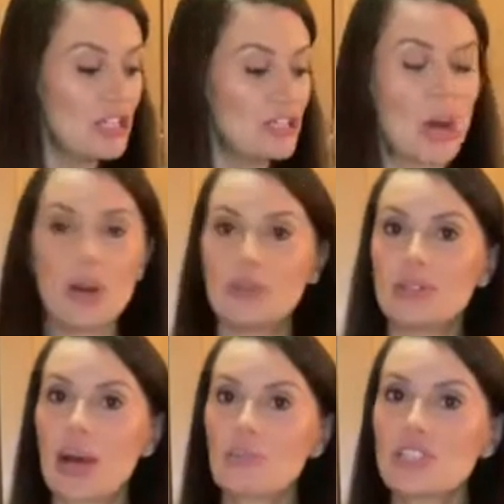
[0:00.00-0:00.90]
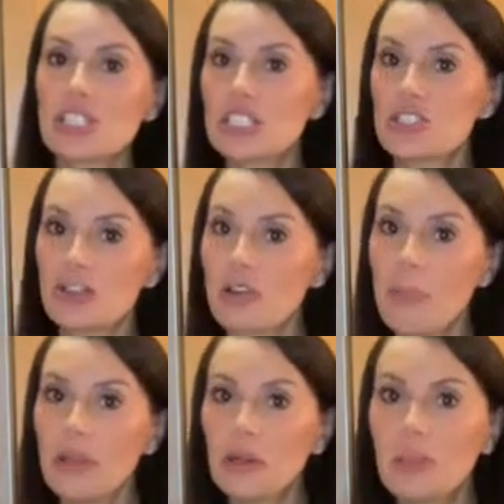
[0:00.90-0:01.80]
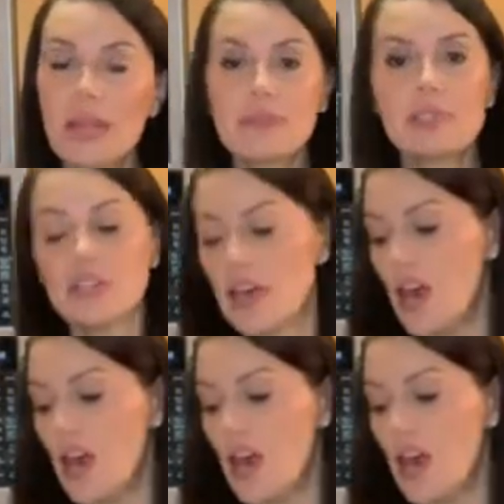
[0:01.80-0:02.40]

So now we're just gonna stir it up a little bit.